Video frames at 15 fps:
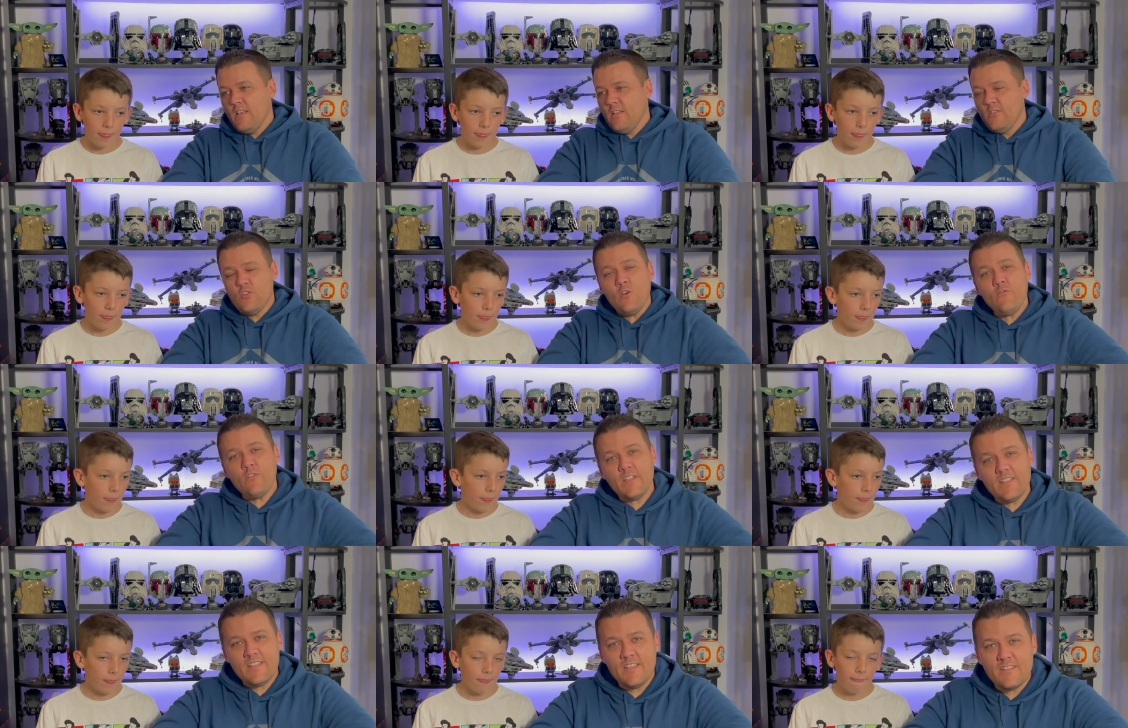Speaker 1: don't
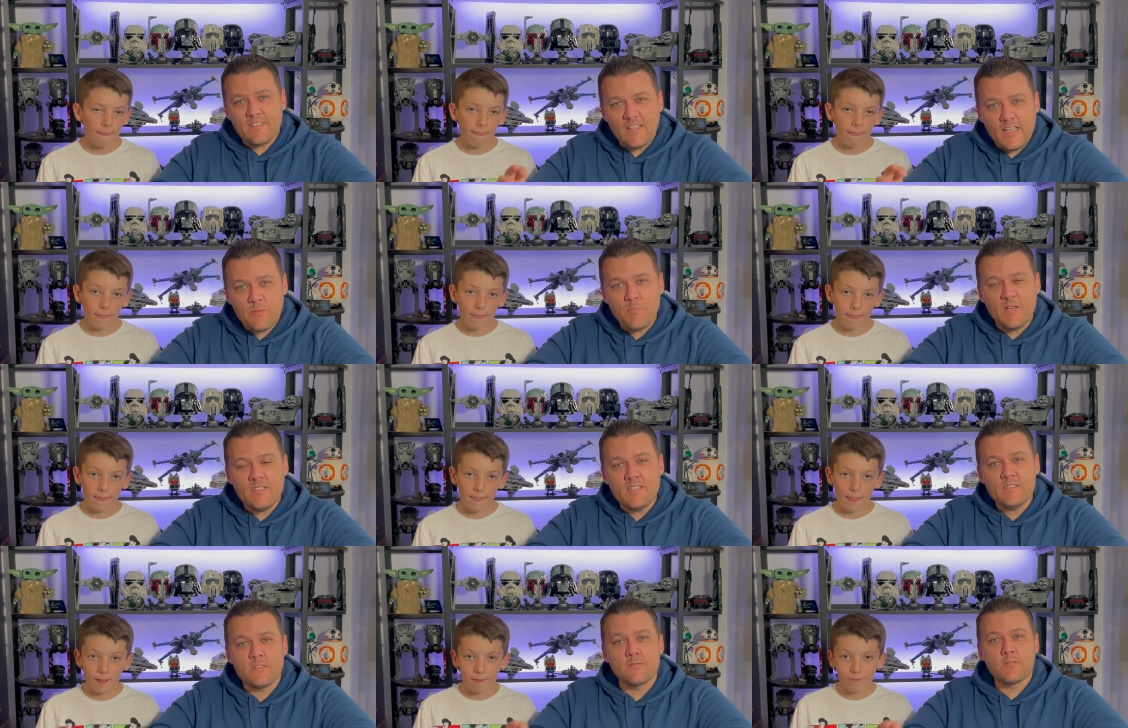forget to hit the like button and
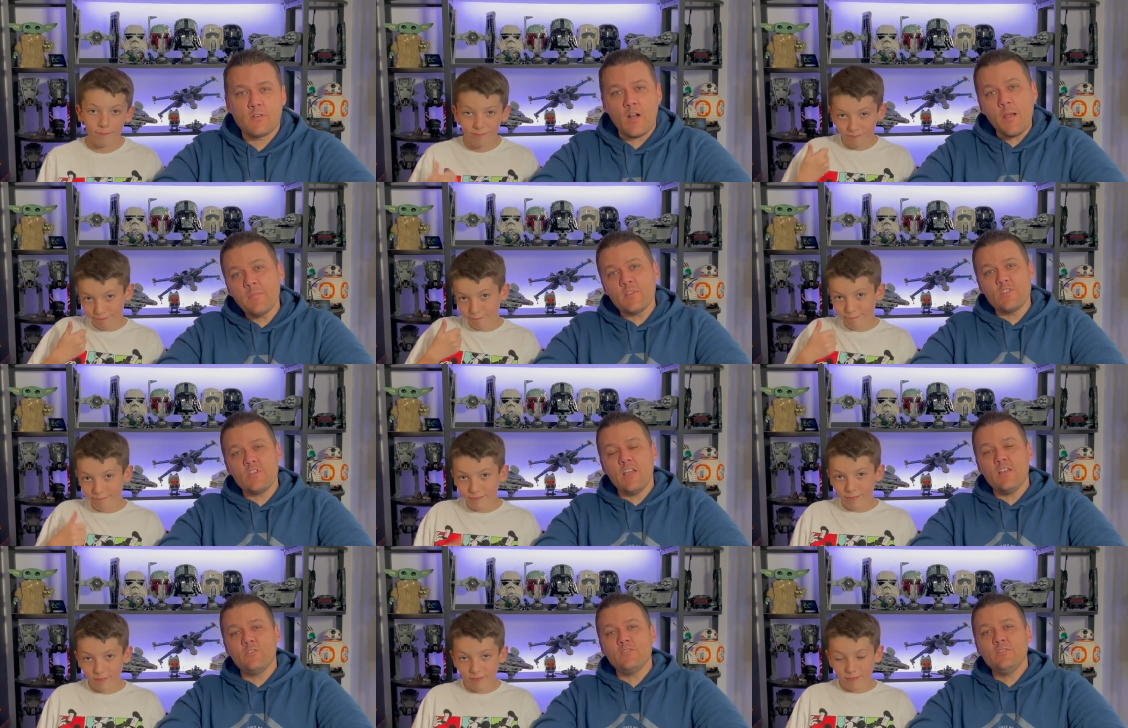subscribe to the
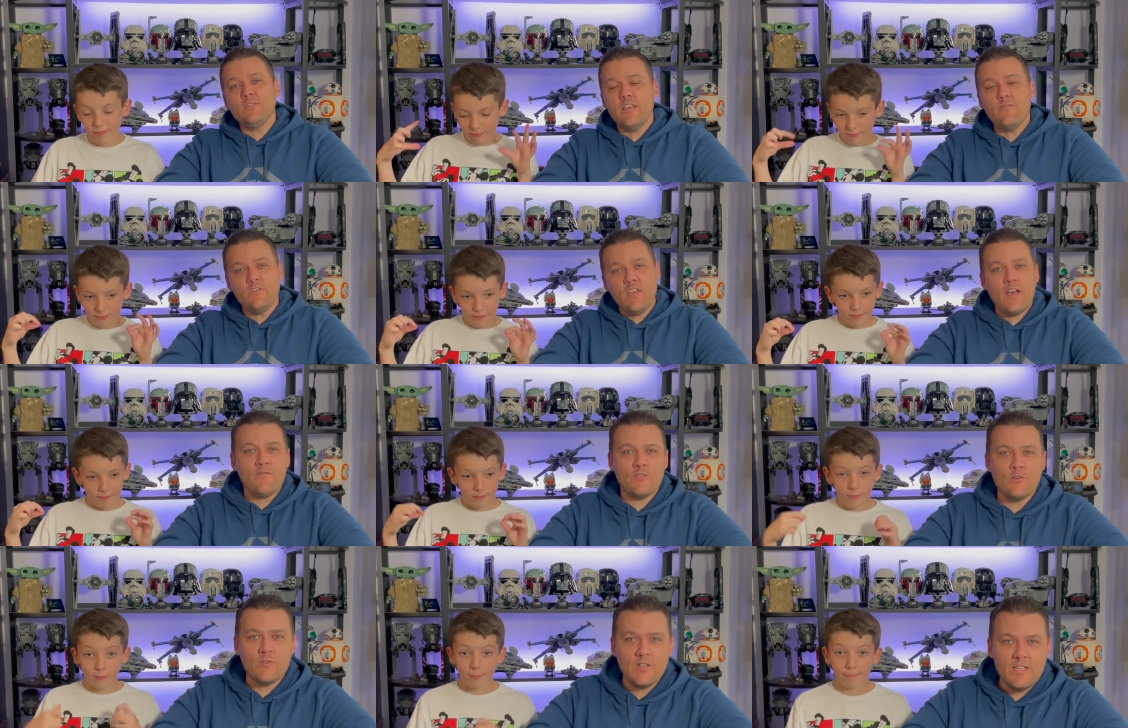channel if you haven't
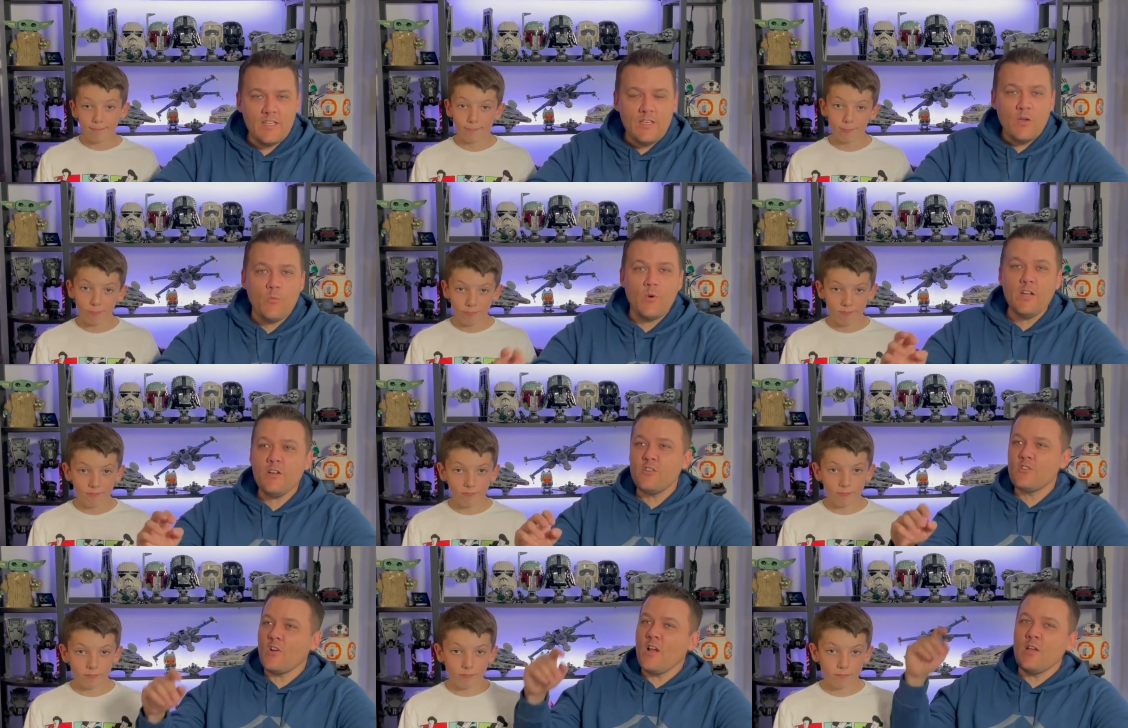already. We are
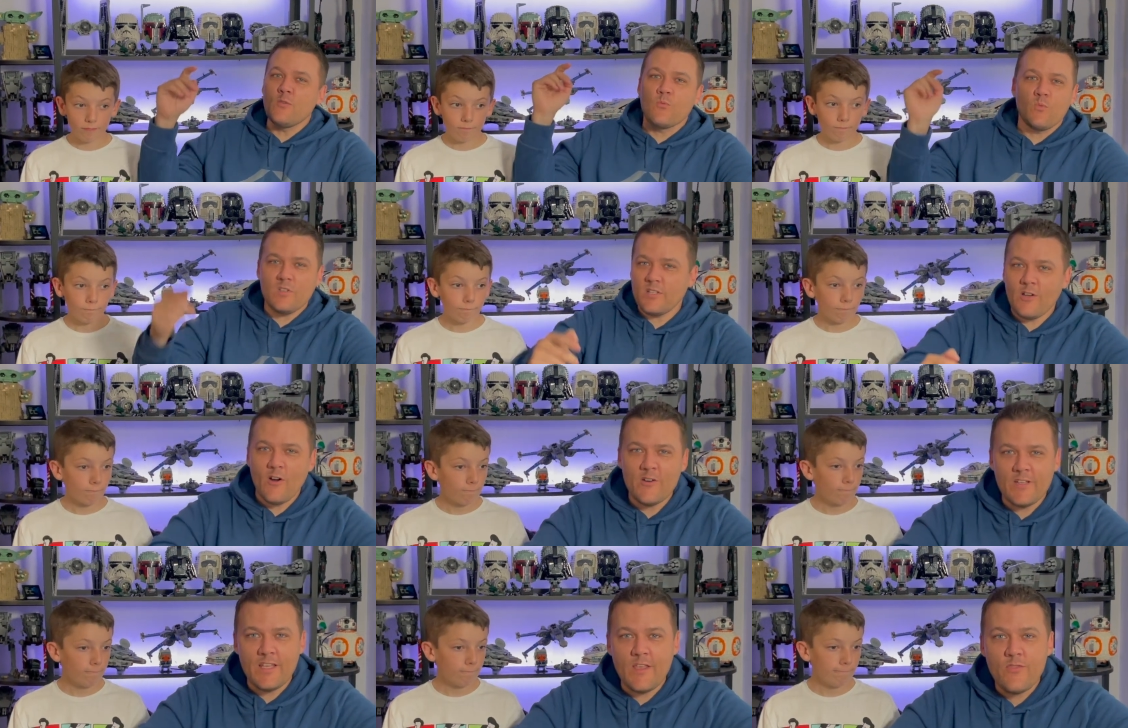trying really hard
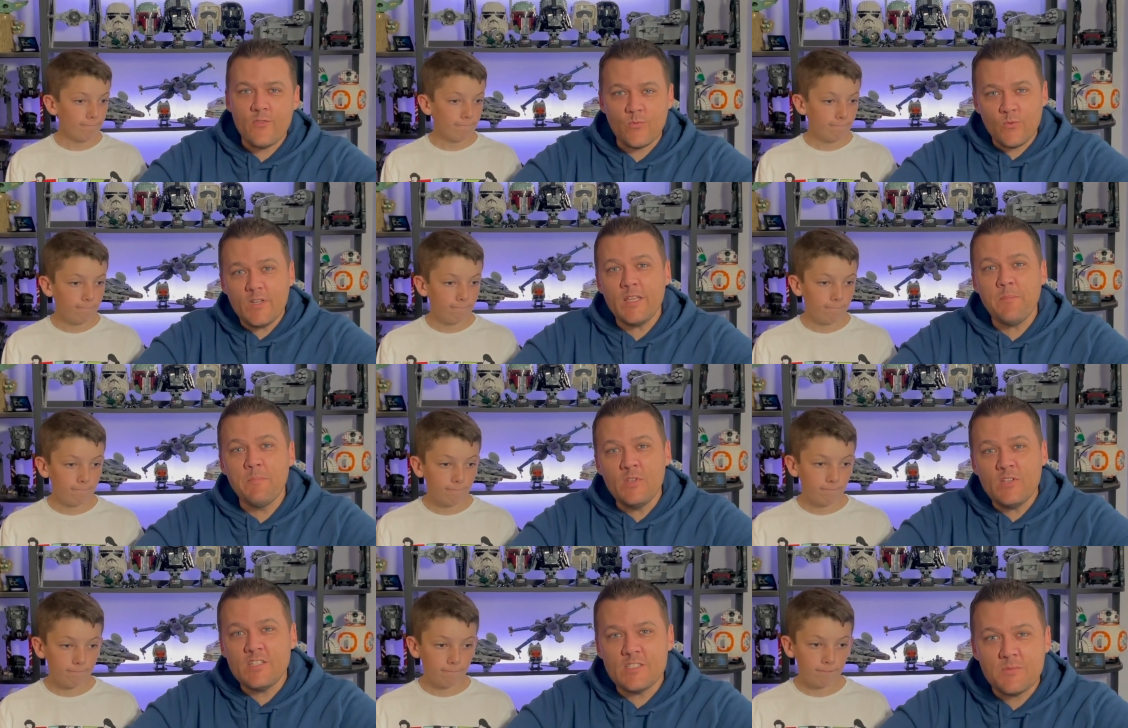to hit 3
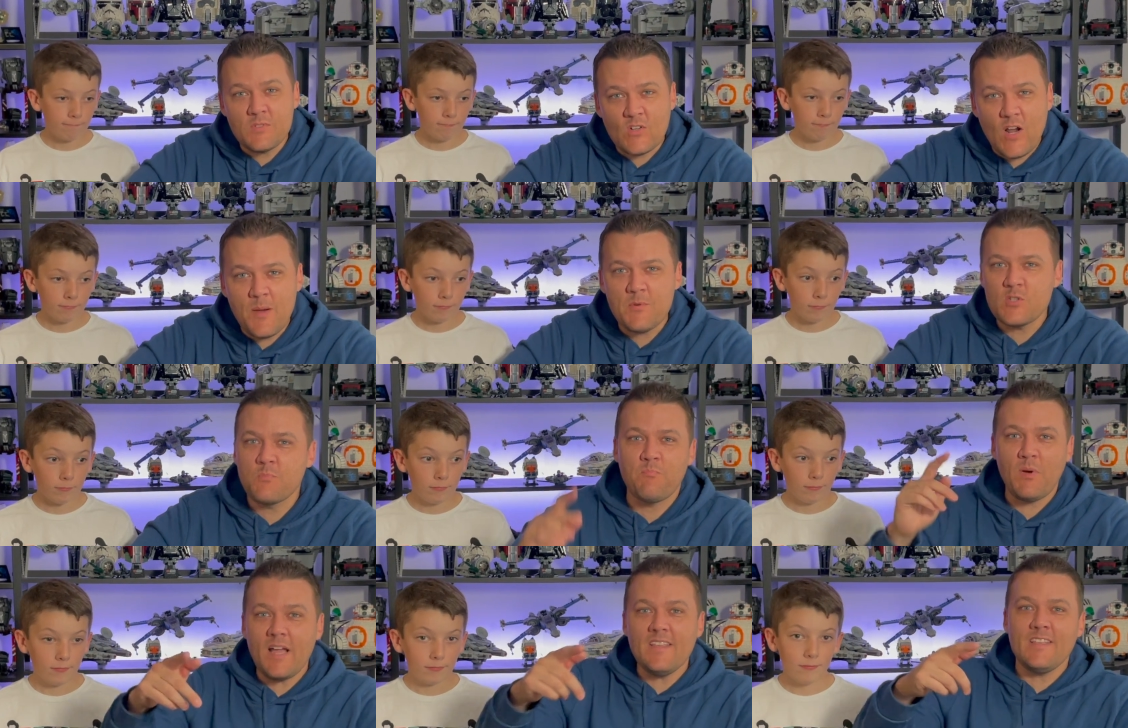million subscribers
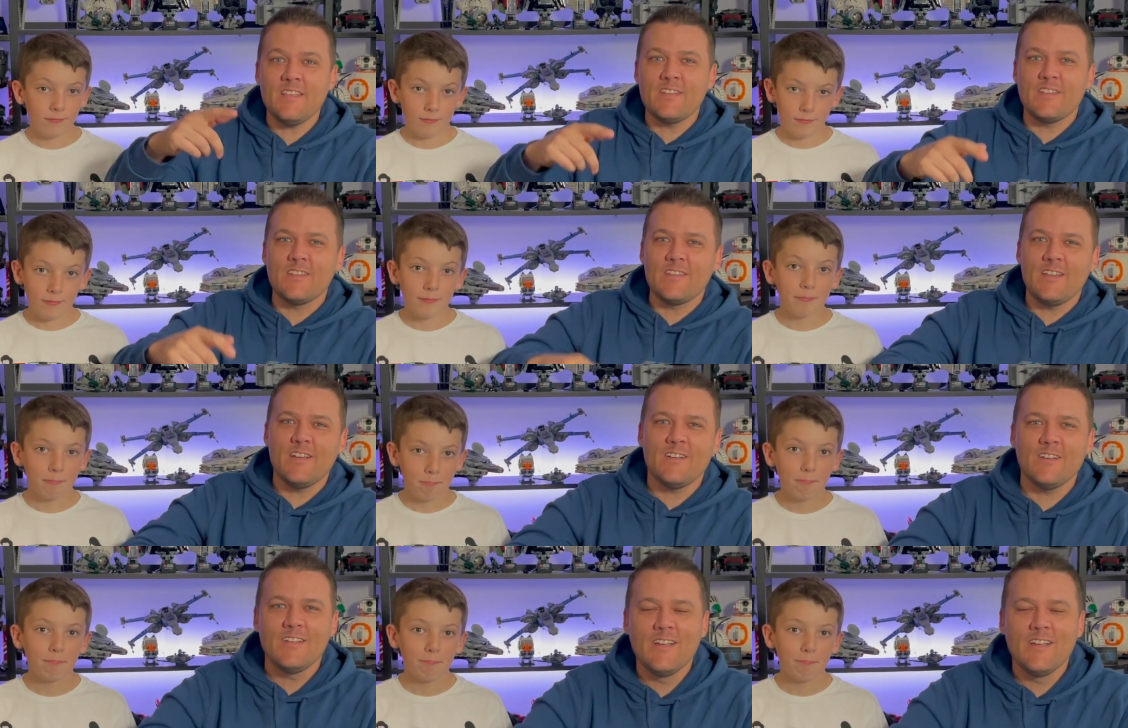by the end of the year.